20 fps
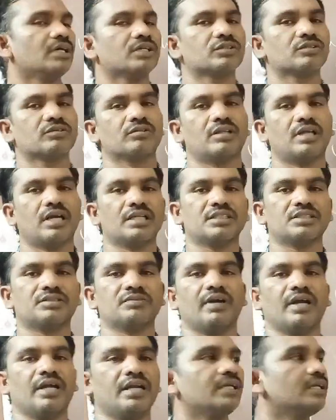So that's
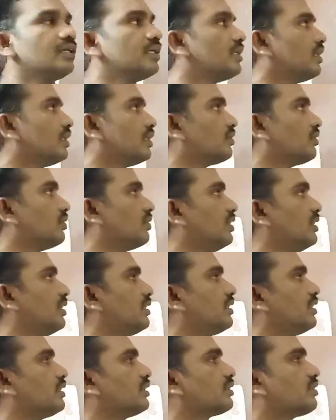why,
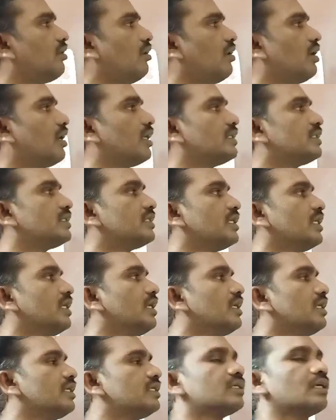this is called a
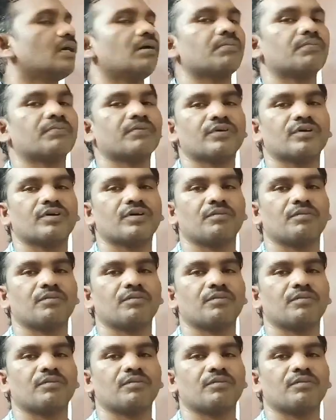series of